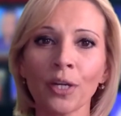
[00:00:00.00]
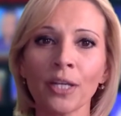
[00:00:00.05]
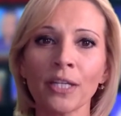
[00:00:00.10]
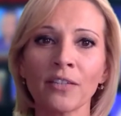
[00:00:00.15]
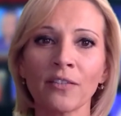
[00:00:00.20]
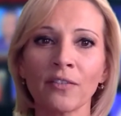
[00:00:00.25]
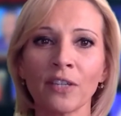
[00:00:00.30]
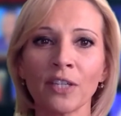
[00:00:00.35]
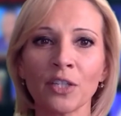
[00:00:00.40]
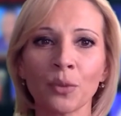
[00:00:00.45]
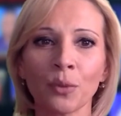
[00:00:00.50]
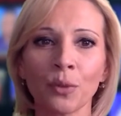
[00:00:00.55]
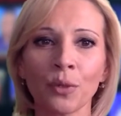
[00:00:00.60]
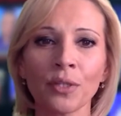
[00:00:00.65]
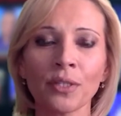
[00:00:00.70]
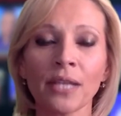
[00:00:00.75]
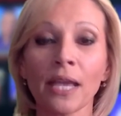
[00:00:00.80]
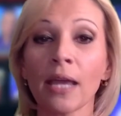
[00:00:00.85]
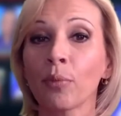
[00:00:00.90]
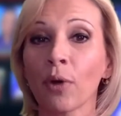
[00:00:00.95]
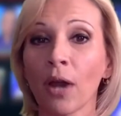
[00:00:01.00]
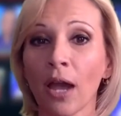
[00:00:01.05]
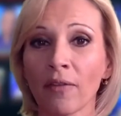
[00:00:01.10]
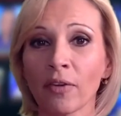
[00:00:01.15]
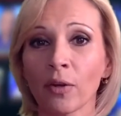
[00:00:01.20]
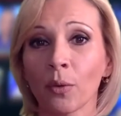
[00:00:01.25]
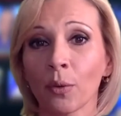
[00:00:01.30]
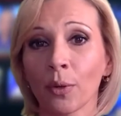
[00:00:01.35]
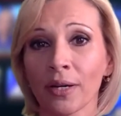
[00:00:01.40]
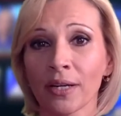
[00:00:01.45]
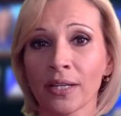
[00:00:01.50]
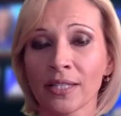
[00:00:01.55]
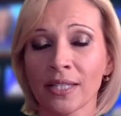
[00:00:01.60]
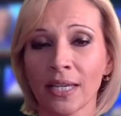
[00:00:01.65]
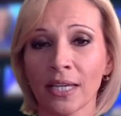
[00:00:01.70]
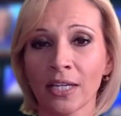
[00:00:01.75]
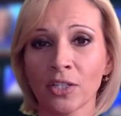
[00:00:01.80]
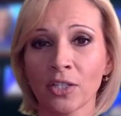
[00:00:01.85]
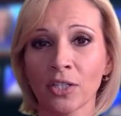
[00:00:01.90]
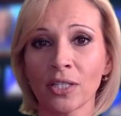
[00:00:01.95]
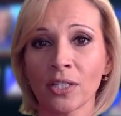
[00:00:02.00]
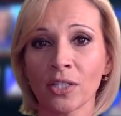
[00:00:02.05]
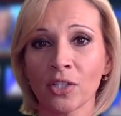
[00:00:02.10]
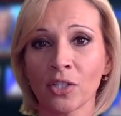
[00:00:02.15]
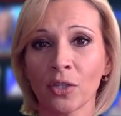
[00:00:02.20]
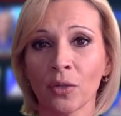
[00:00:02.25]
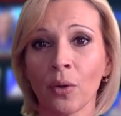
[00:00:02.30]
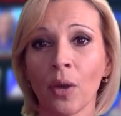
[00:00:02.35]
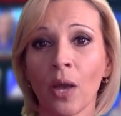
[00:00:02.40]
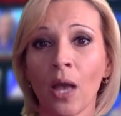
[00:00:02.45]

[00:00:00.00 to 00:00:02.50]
individuals and private organizations to